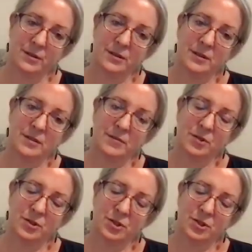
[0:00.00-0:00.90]
Just
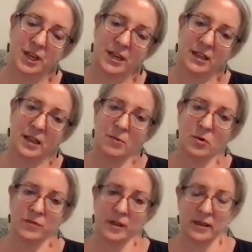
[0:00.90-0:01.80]
gently
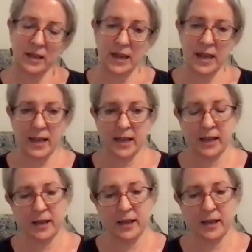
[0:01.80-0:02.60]
moving the neck.